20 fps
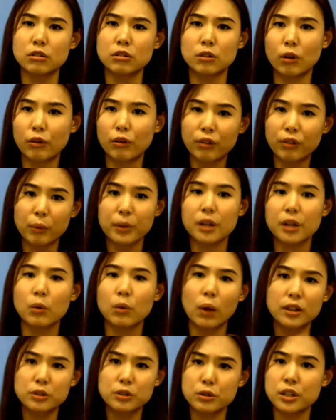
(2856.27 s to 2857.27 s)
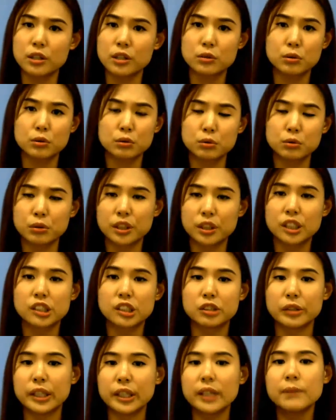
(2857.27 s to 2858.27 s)
go from year 1 to year 2 to year
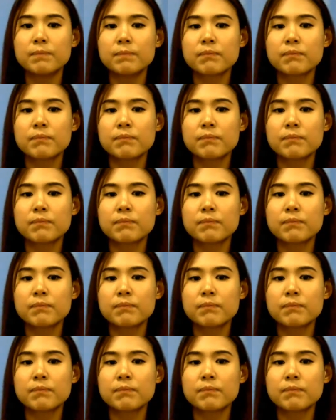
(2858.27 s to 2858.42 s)
3,